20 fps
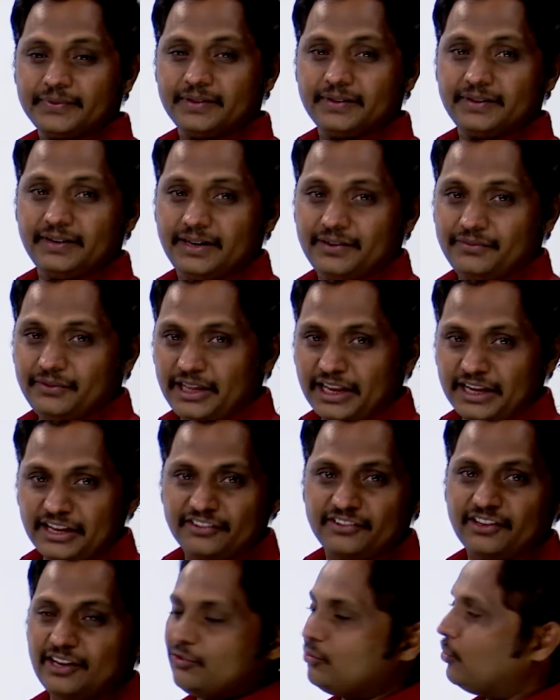right. We can
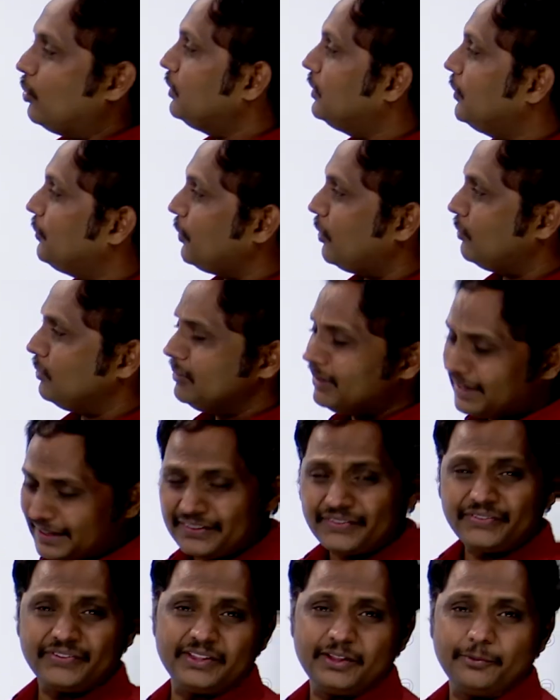easily solve the problem. Let
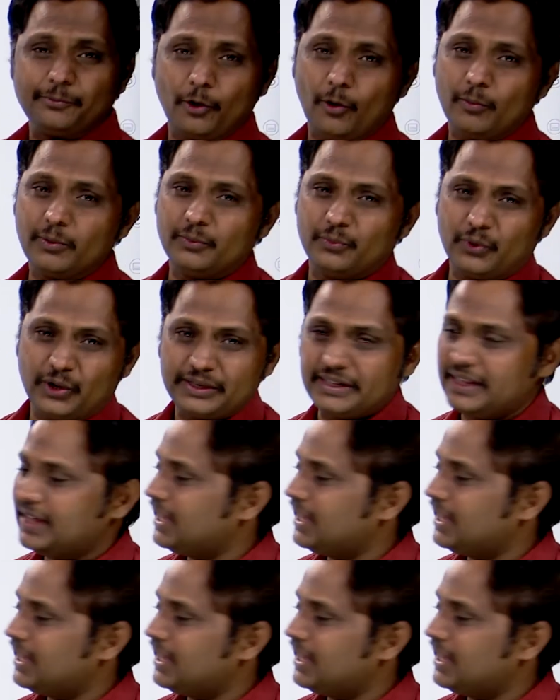us see the problem what they